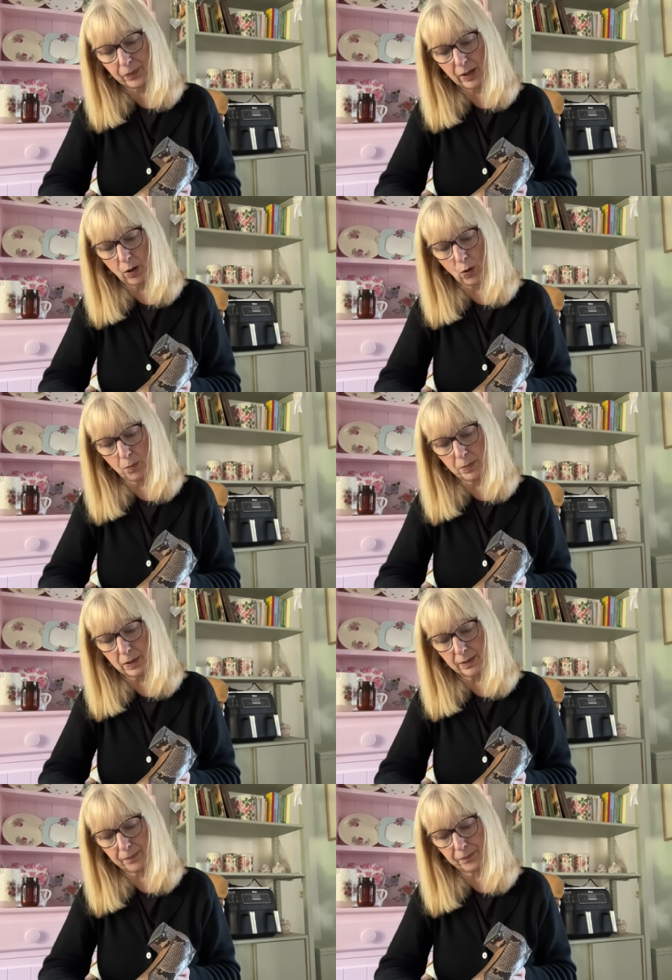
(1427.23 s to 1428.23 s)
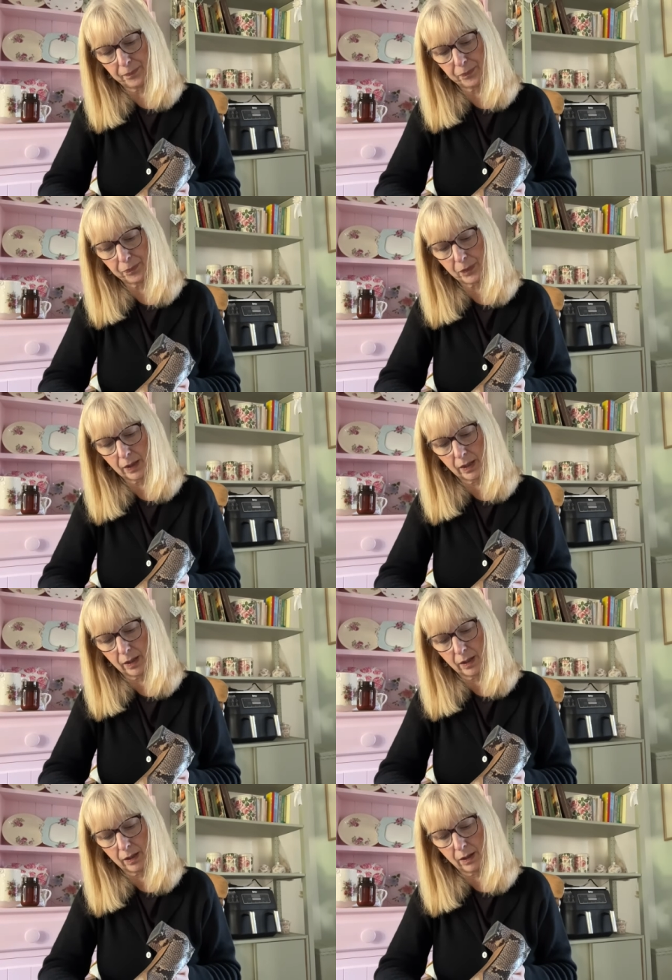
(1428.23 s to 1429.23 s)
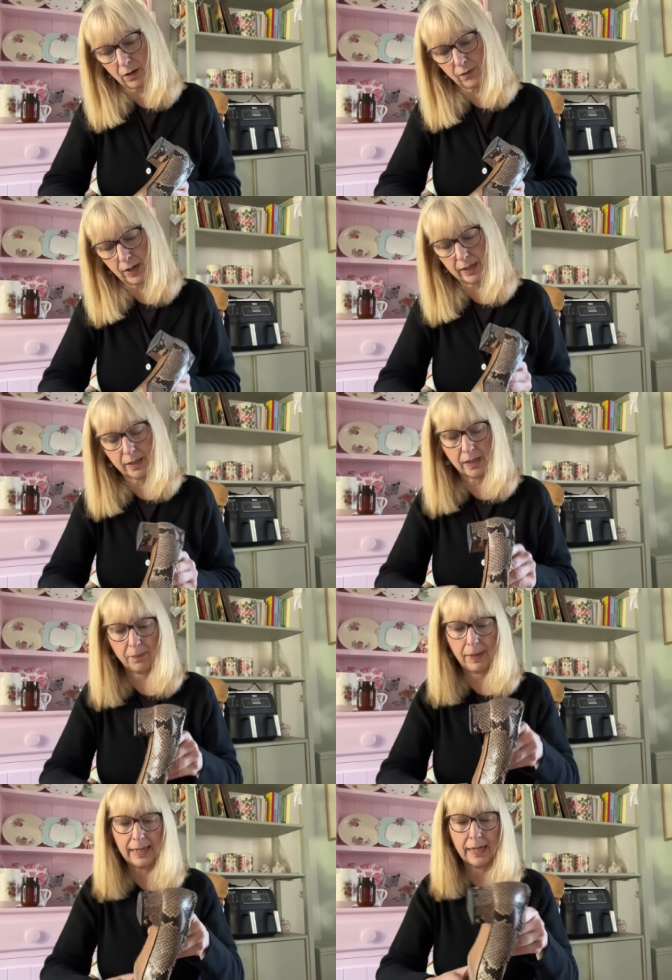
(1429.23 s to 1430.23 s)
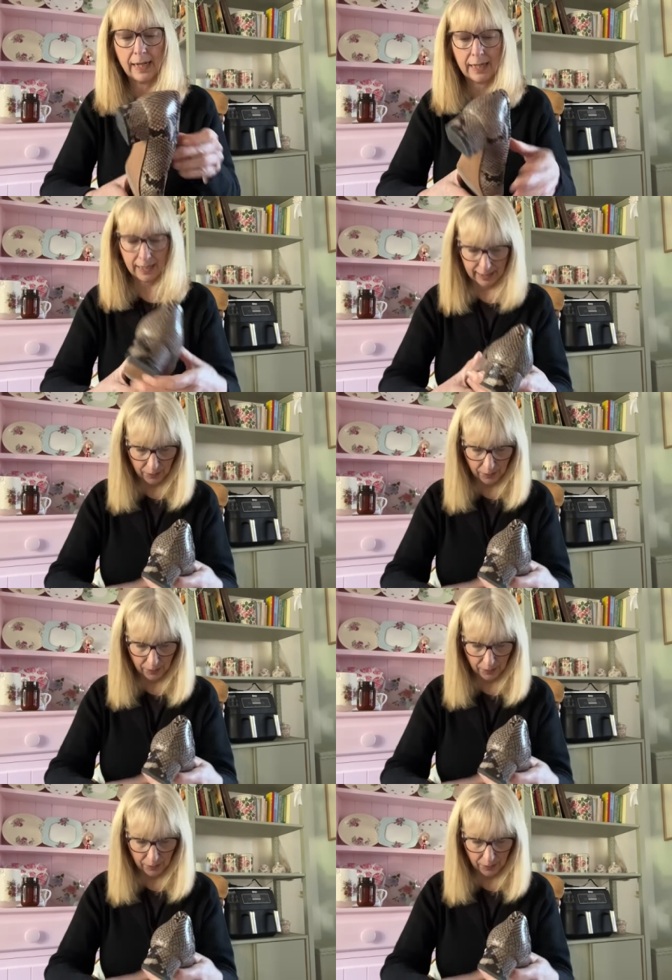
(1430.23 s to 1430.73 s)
The Hobbs of London, made in Italy.